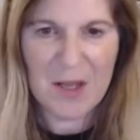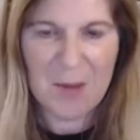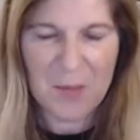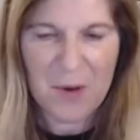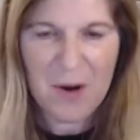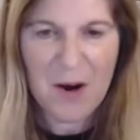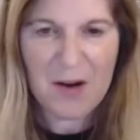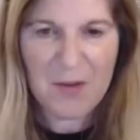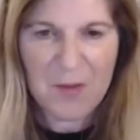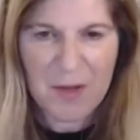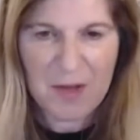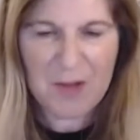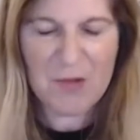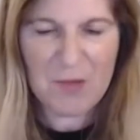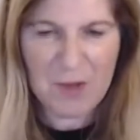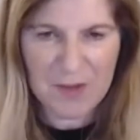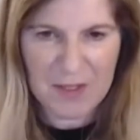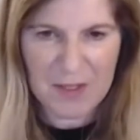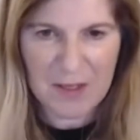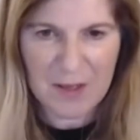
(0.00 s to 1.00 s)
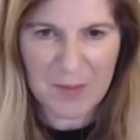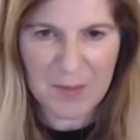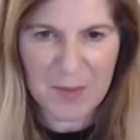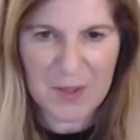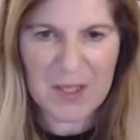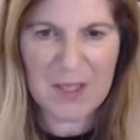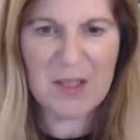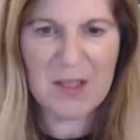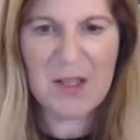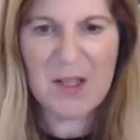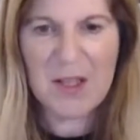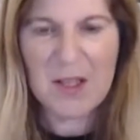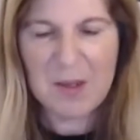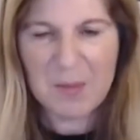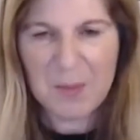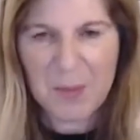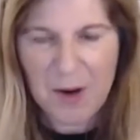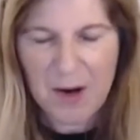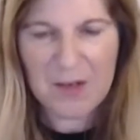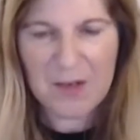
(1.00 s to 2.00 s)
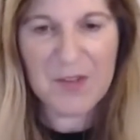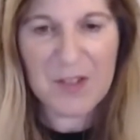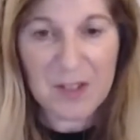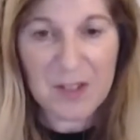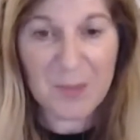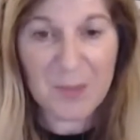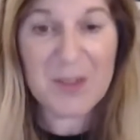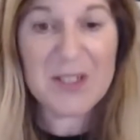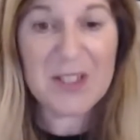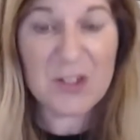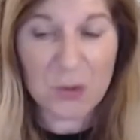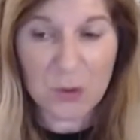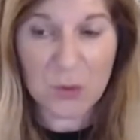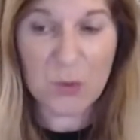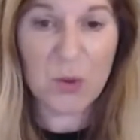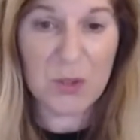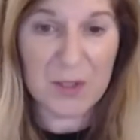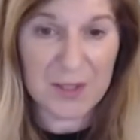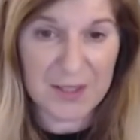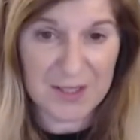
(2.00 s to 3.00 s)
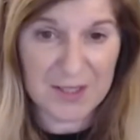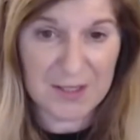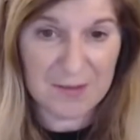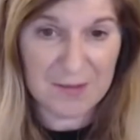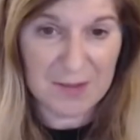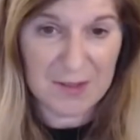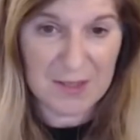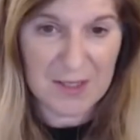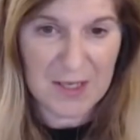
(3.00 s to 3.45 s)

part of how you run the company part of the company's tools